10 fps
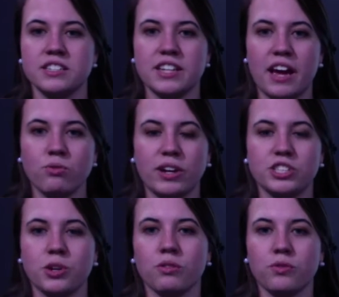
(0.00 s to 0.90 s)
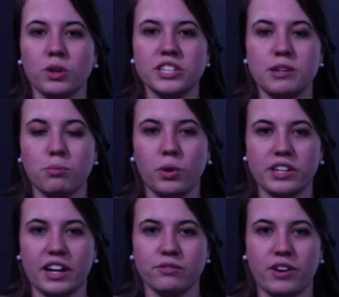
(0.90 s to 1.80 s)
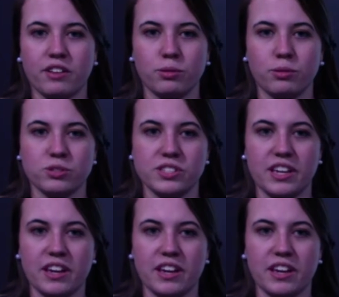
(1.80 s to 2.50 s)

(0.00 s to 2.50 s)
debt ratio of 14.95%.